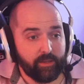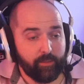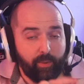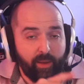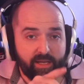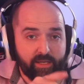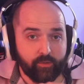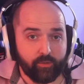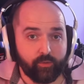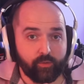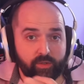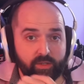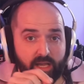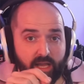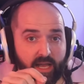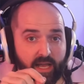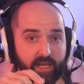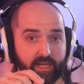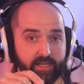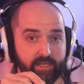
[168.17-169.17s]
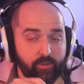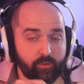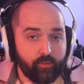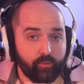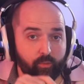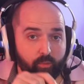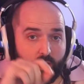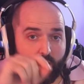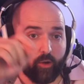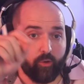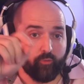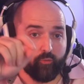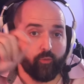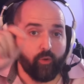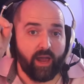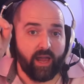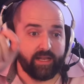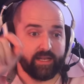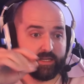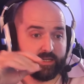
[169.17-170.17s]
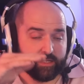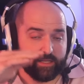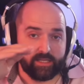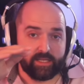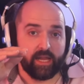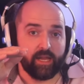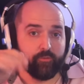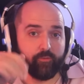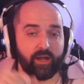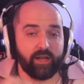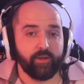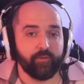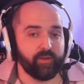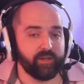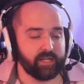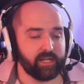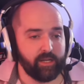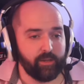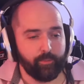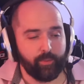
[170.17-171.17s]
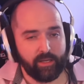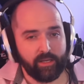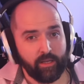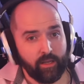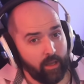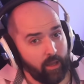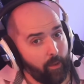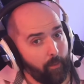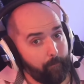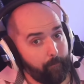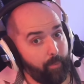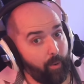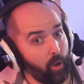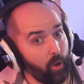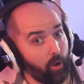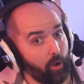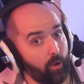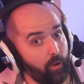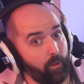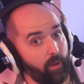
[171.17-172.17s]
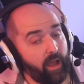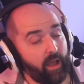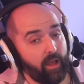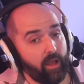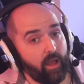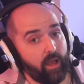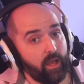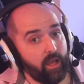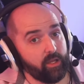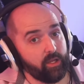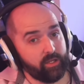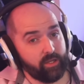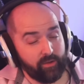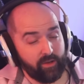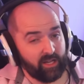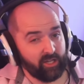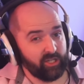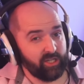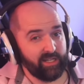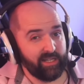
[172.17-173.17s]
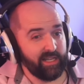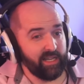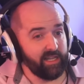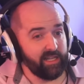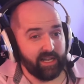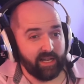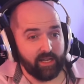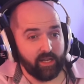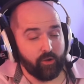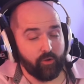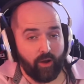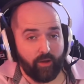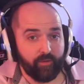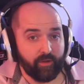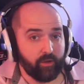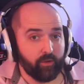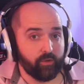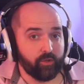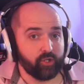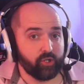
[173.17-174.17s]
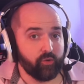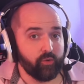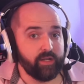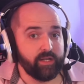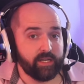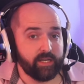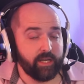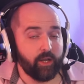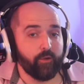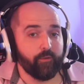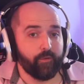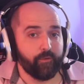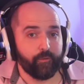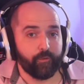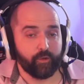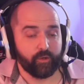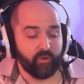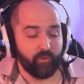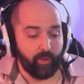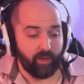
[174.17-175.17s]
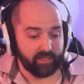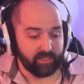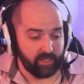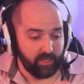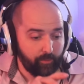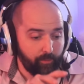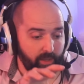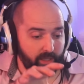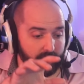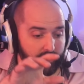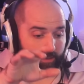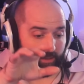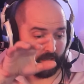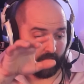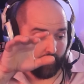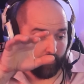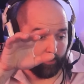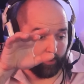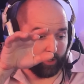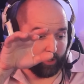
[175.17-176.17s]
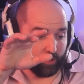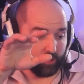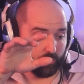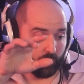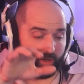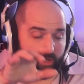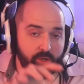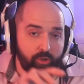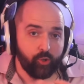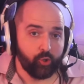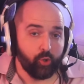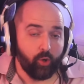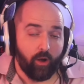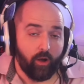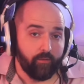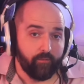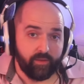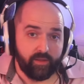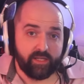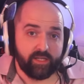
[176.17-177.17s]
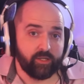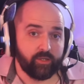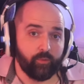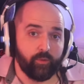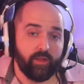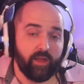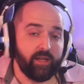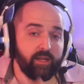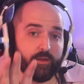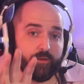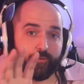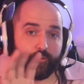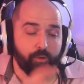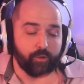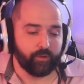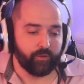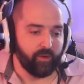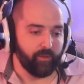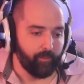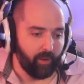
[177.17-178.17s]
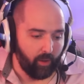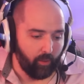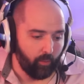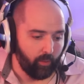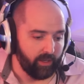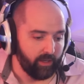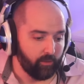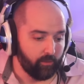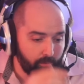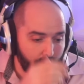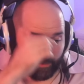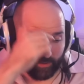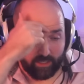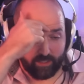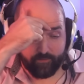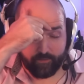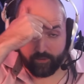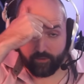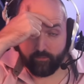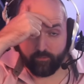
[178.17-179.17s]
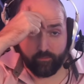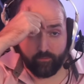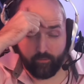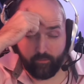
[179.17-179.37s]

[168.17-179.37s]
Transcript: pedals, and it will go red and stay red if it's clipping, but you don't actually need any graphic on the screen to know if your force feedback's clipping, because when you drive, and this is with any force feedback wheel, even